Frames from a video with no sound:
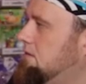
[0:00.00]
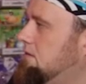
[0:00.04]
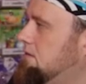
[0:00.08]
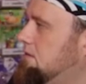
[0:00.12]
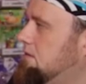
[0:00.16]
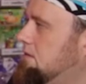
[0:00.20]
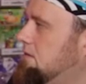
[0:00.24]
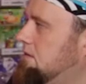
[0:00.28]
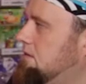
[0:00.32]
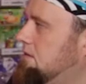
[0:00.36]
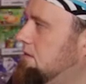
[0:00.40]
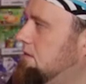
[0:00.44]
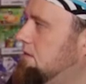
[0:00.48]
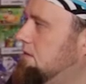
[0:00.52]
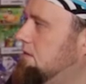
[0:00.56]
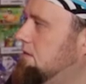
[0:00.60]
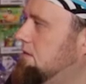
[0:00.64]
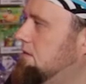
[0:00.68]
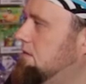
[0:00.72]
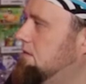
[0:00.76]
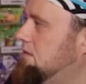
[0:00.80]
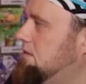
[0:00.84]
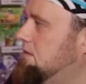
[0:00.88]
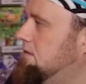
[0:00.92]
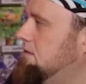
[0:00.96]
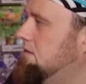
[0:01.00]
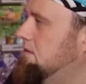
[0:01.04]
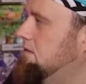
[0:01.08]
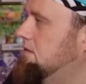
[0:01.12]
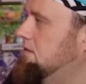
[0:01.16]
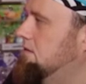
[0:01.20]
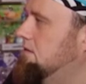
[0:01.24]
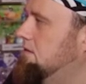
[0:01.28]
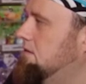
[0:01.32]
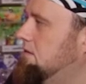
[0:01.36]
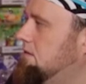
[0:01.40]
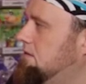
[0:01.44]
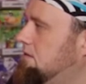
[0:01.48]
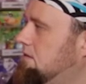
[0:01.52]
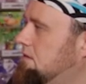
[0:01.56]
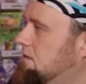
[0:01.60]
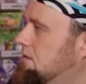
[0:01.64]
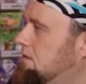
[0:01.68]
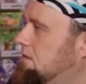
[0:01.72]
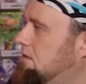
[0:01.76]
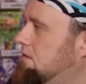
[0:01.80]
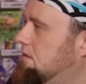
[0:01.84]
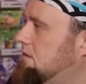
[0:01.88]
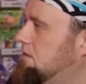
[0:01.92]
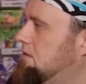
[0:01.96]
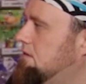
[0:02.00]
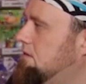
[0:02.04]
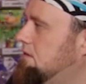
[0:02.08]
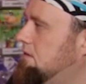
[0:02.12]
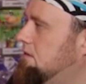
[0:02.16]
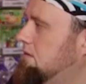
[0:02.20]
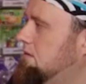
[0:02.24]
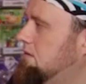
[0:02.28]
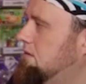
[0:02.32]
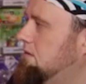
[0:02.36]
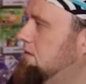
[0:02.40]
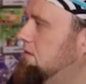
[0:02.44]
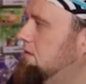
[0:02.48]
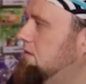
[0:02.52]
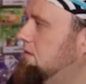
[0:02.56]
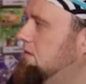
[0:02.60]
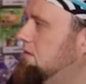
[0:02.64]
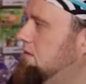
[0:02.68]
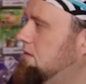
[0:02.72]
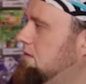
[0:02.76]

No words are spoken by the person on screen.